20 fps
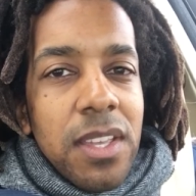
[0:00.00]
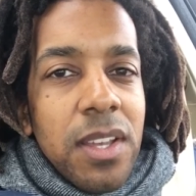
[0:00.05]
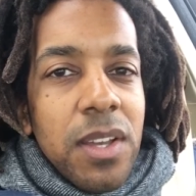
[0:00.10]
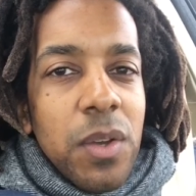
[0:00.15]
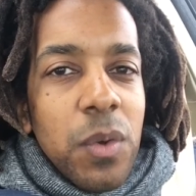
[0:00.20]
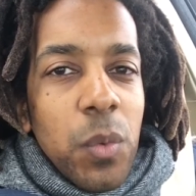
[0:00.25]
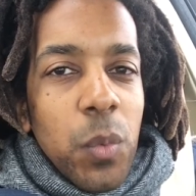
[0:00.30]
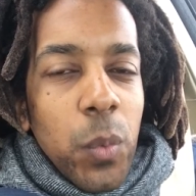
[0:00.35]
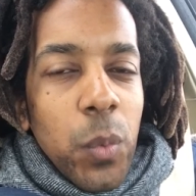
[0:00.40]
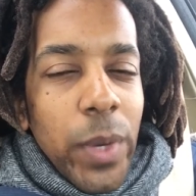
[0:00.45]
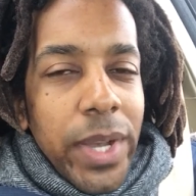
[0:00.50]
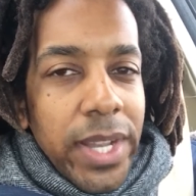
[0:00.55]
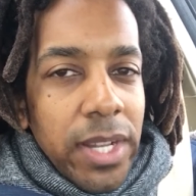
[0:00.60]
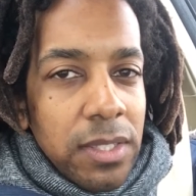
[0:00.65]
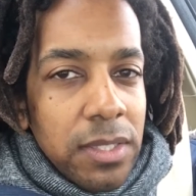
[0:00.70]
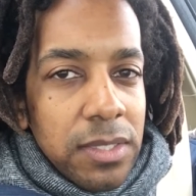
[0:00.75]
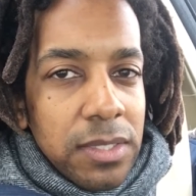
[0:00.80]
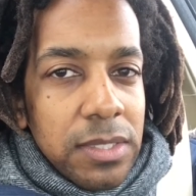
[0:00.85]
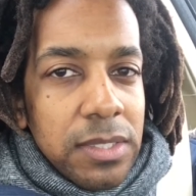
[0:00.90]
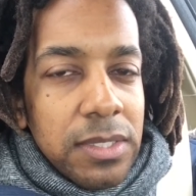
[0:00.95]

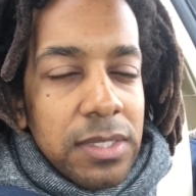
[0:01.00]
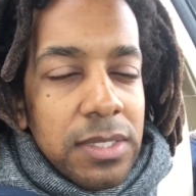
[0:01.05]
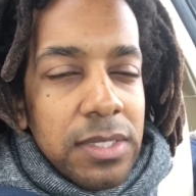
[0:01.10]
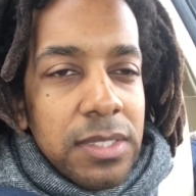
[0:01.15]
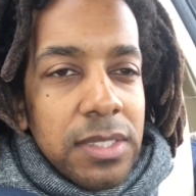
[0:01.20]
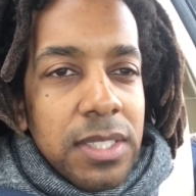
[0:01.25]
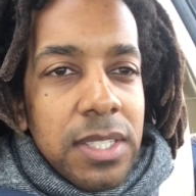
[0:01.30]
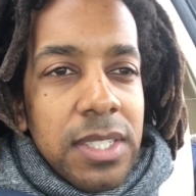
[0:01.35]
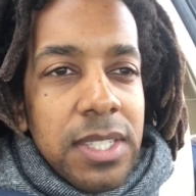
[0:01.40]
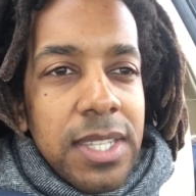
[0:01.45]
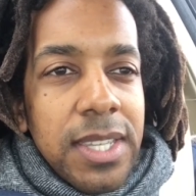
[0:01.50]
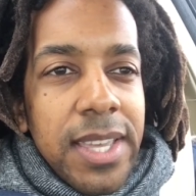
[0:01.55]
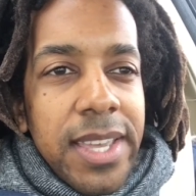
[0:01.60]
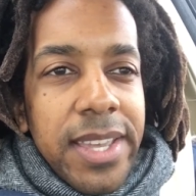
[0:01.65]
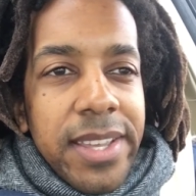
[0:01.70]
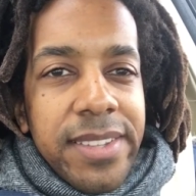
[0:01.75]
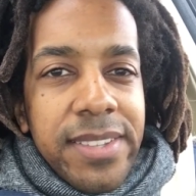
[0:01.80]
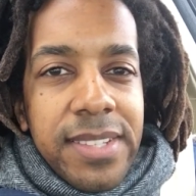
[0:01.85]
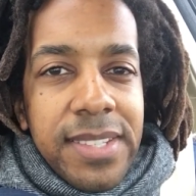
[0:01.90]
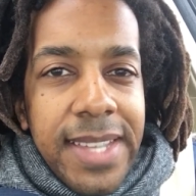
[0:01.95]
Well, to the
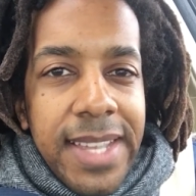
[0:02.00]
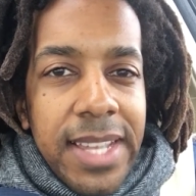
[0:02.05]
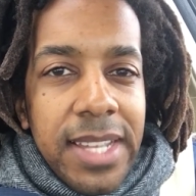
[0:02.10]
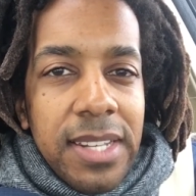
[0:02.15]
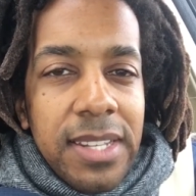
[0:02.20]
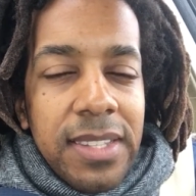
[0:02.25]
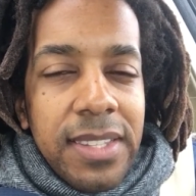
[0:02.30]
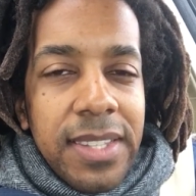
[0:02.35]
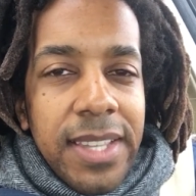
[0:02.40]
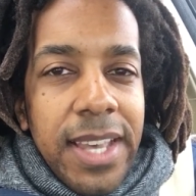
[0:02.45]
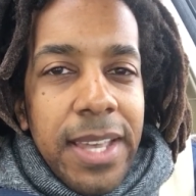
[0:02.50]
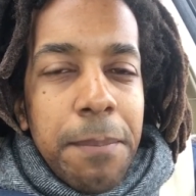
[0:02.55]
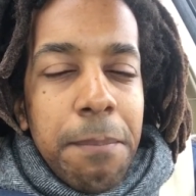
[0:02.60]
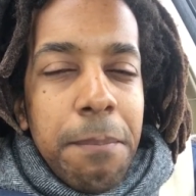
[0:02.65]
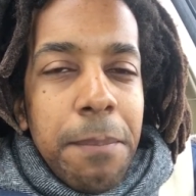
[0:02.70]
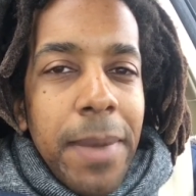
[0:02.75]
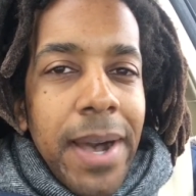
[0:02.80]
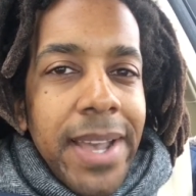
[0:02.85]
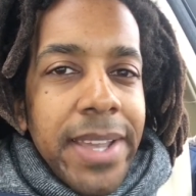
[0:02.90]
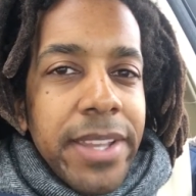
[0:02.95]
extent that
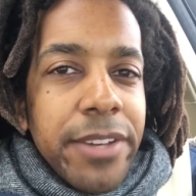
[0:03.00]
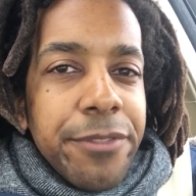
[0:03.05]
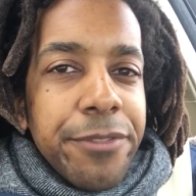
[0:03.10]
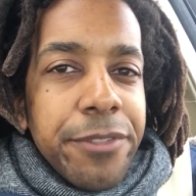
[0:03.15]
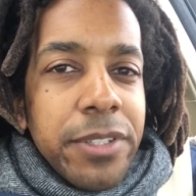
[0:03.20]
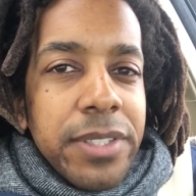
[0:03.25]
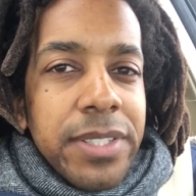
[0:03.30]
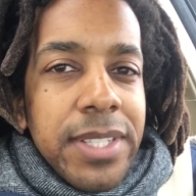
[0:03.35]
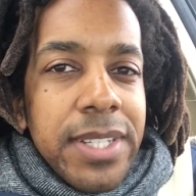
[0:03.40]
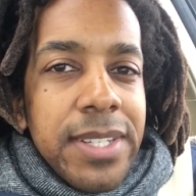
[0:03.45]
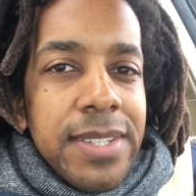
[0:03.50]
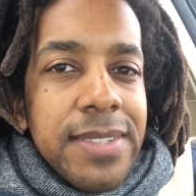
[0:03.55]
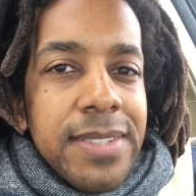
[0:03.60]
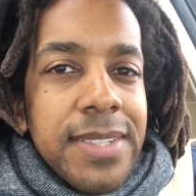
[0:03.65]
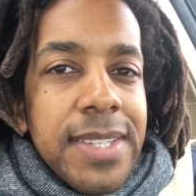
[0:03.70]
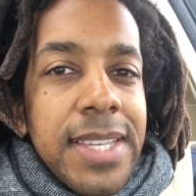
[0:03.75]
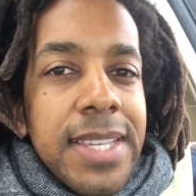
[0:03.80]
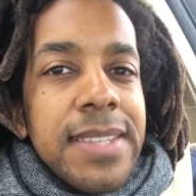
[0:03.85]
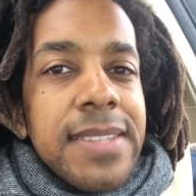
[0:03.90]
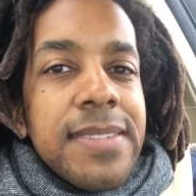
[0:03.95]
mindfulness
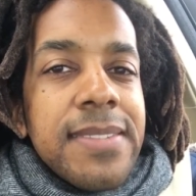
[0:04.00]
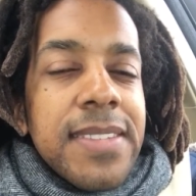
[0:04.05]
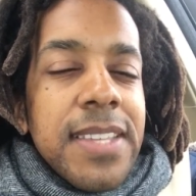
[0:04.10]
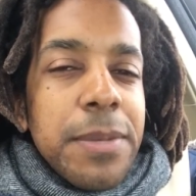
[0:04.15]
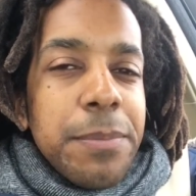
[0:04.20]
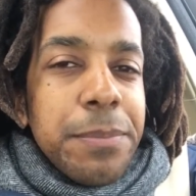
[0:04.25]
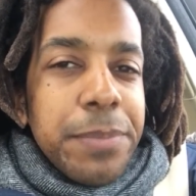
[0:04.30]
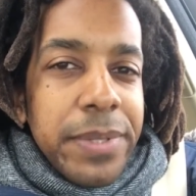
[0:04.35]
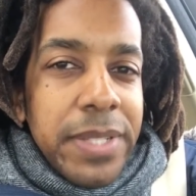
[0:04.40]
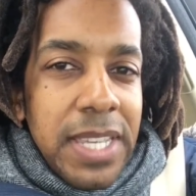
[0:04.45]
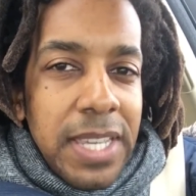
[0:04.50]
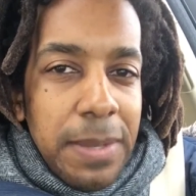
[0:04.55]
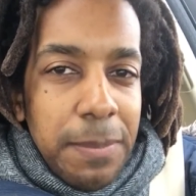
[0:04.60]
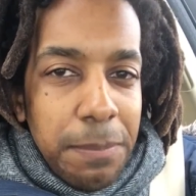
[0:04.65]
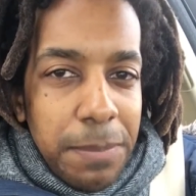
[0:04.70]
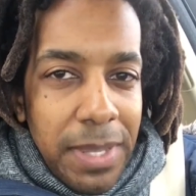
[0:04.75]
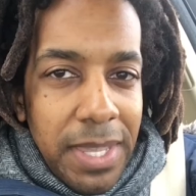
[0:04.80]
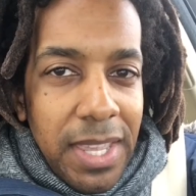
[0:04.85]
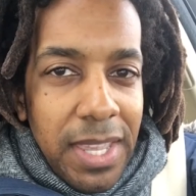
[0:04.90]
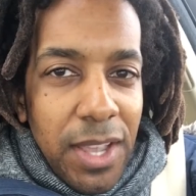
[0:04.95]
is simply
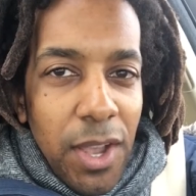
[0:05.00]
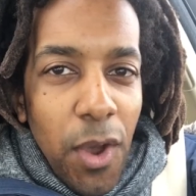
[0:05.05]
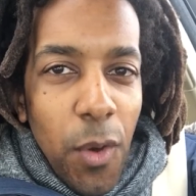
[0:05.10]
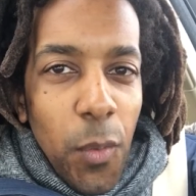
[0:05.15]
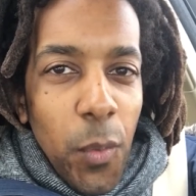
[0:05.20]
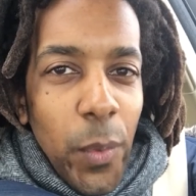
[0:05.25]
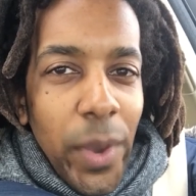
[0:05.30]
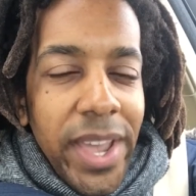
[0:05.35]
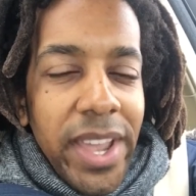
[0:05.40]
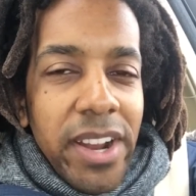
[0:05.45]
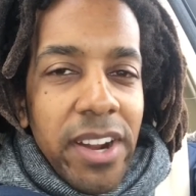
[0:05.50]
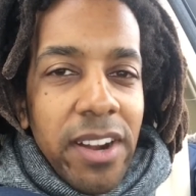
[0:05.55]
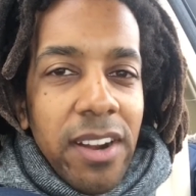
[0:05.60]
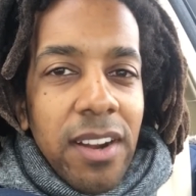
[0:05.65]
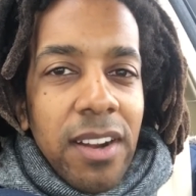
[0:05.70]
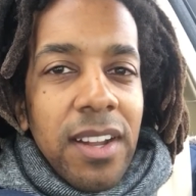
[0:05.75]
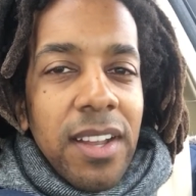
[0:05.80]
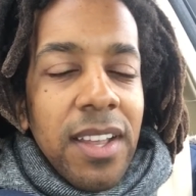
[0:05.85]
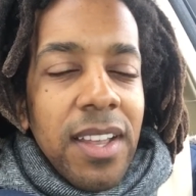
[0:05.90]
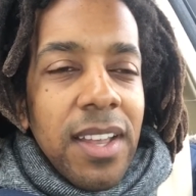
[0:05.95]
being
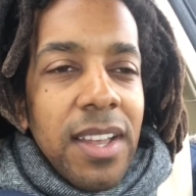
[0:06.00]
aware,